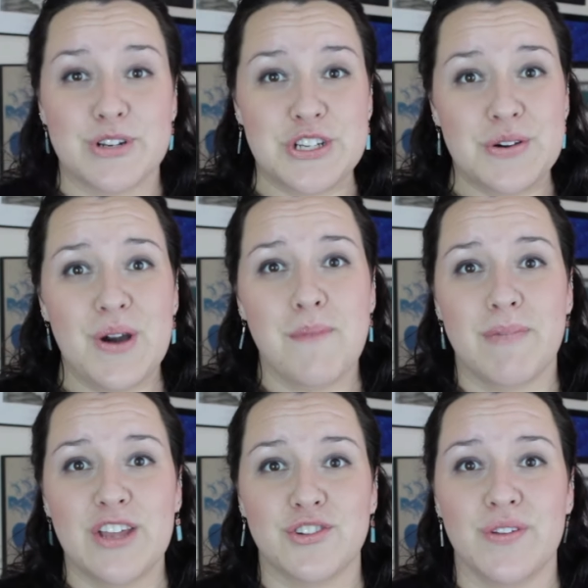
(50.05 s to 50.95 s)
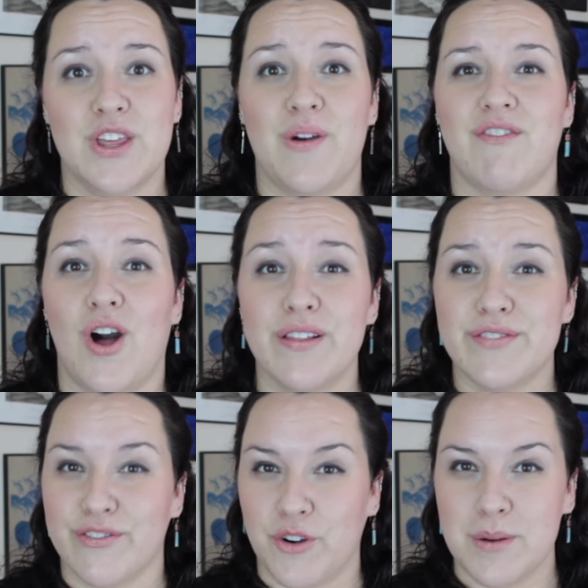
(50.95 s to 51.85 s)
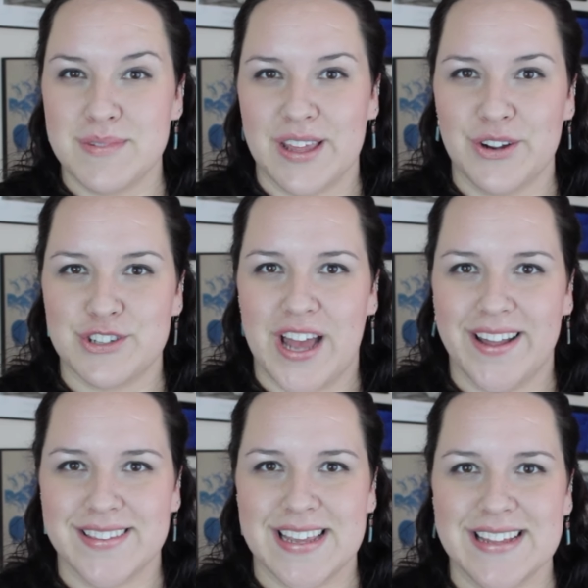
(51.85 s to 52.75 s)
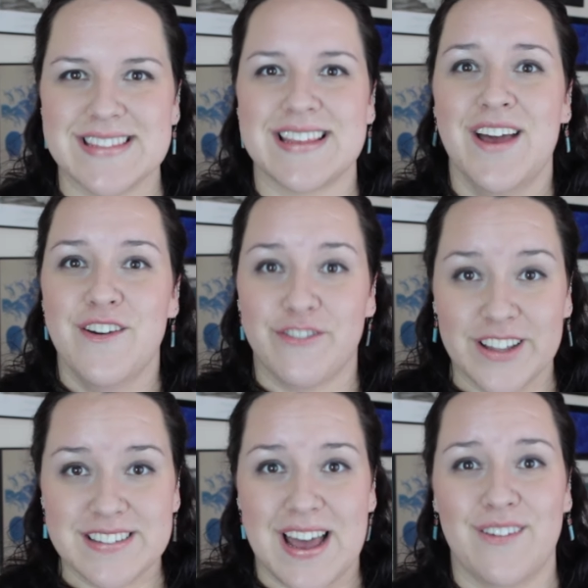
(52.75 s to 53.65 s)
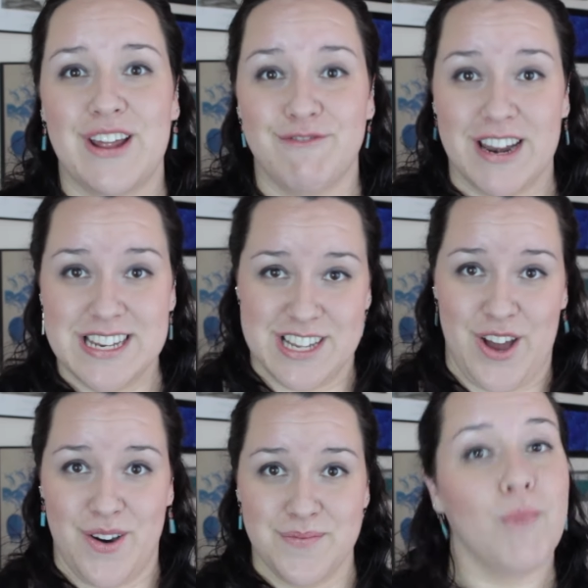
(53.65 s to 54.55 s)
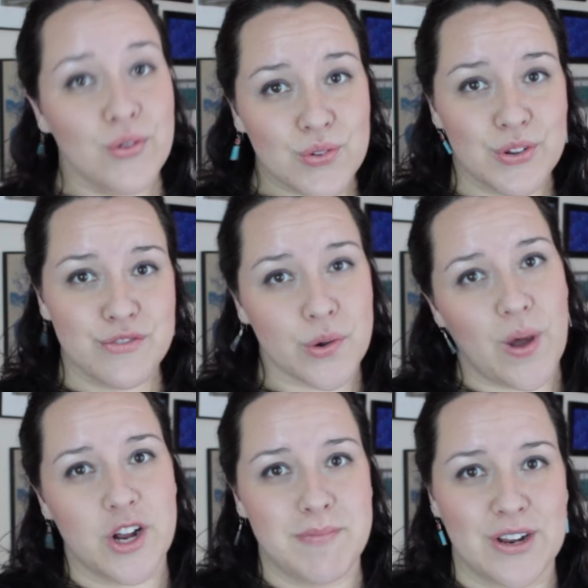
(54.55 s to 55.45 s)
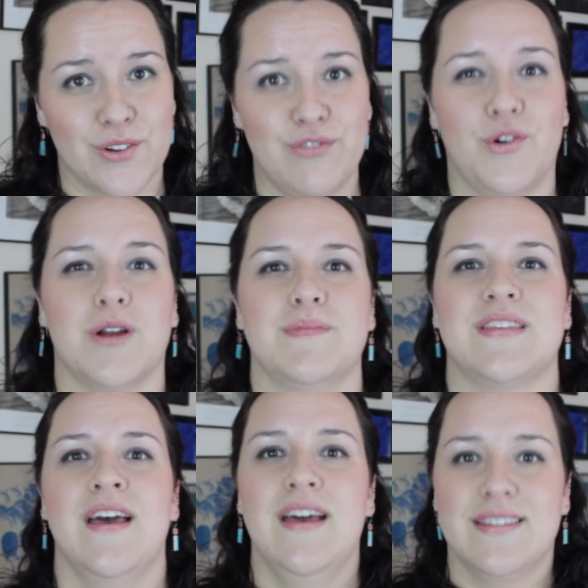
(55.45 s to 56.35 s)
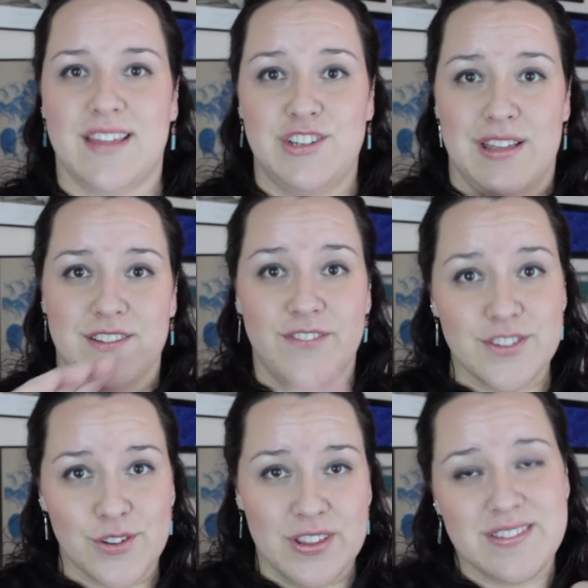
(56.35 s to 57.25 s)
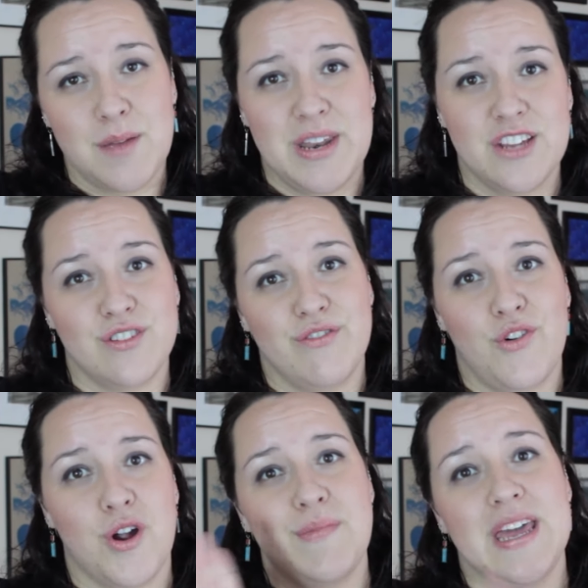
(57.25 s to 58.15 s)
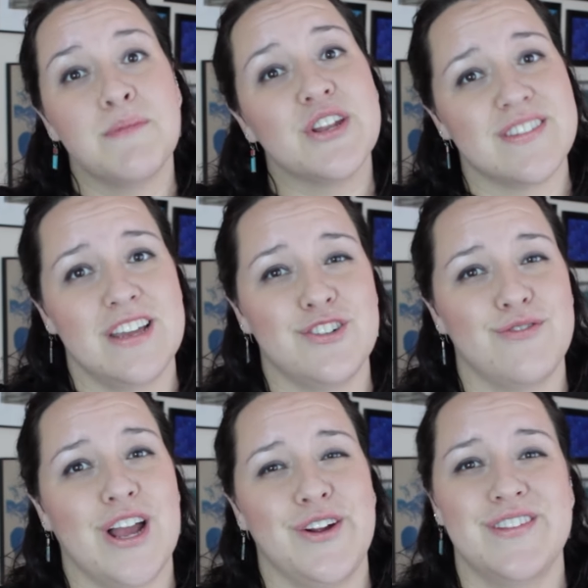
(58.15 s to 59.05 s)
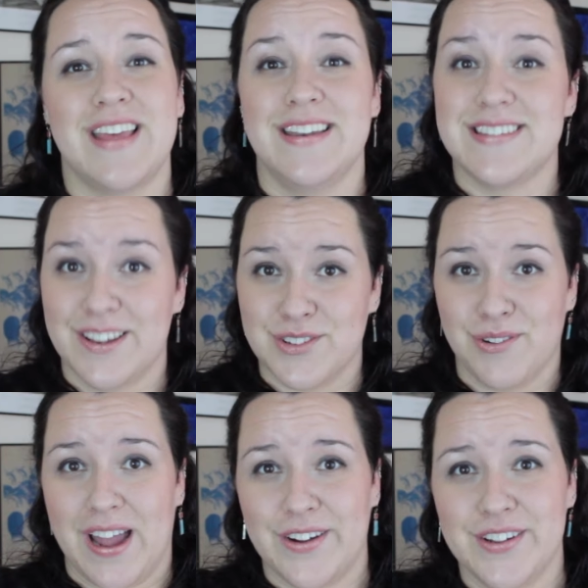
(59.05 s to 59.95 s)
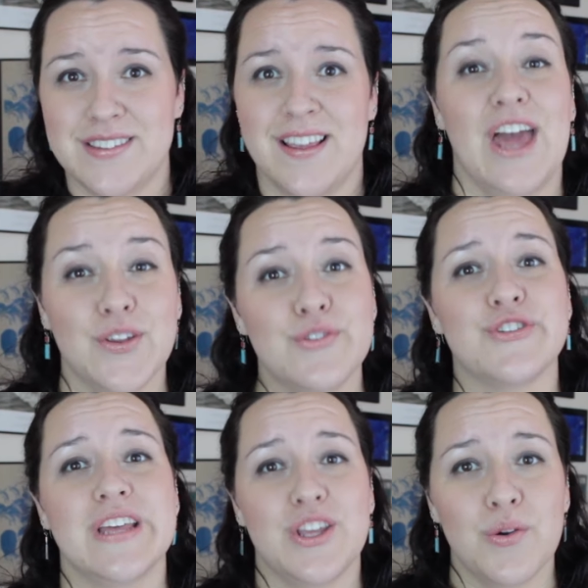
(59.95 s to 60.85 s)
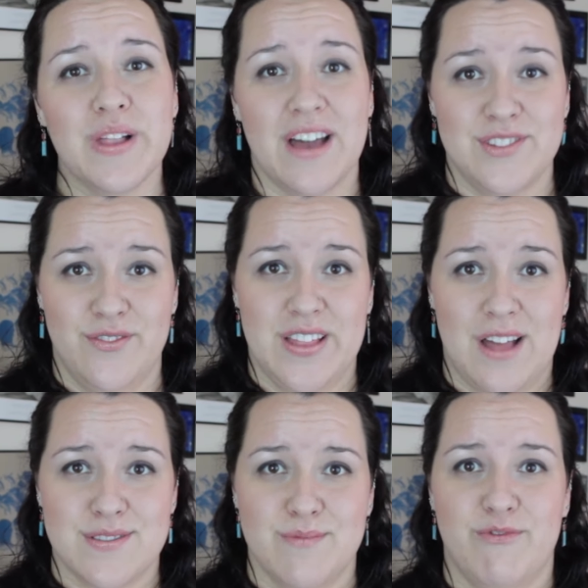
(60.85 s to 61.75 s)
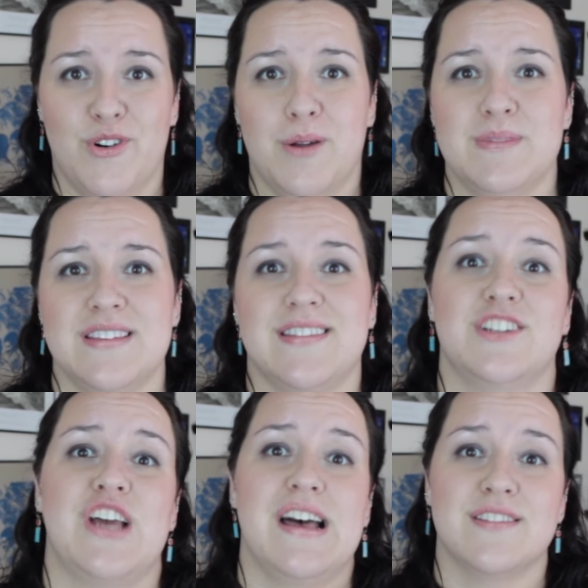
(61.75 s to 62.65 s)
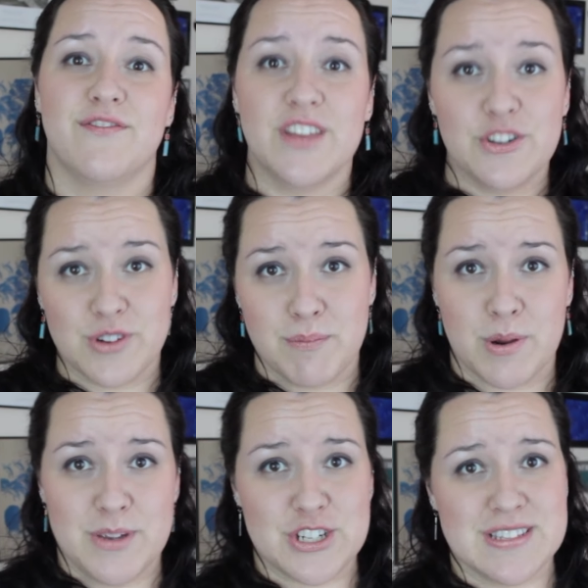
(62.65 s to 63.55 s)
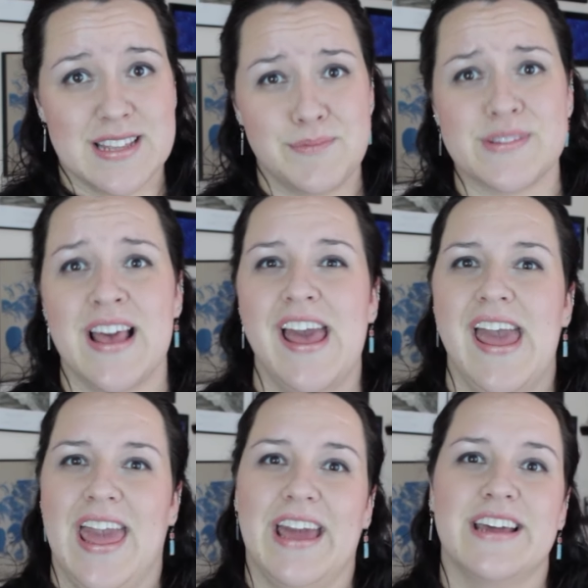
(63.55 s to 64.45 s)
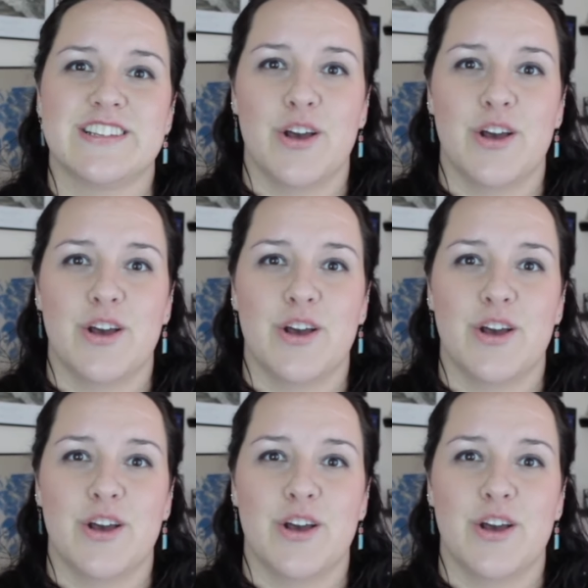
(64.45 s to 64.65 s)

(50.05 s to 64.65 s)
2, make sure that you have all of the forms that your child needs filled out and ready to go. Most schools require medical forms, such as a physical examination form, immunization records, and dental records, and usually you will have to fill out some forms such as field trip permission slips and